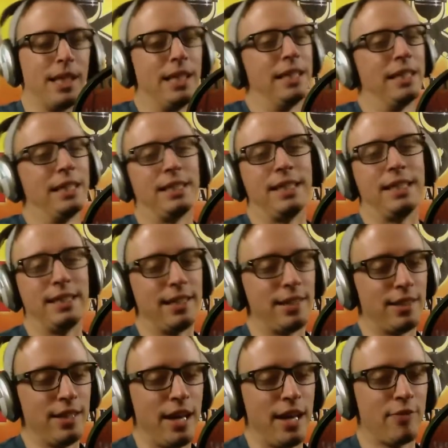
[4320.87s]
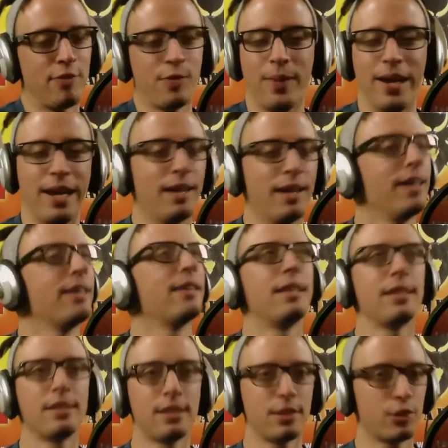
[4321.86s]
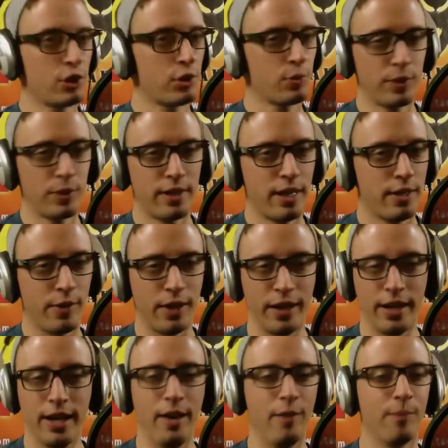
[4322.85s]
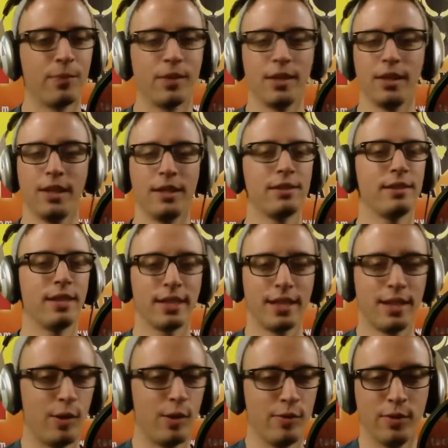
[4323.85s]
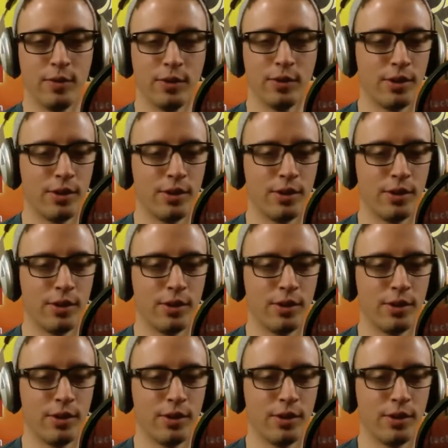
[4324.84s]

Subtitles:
She did a lot for me. This is just pretend right now. Let's not go over.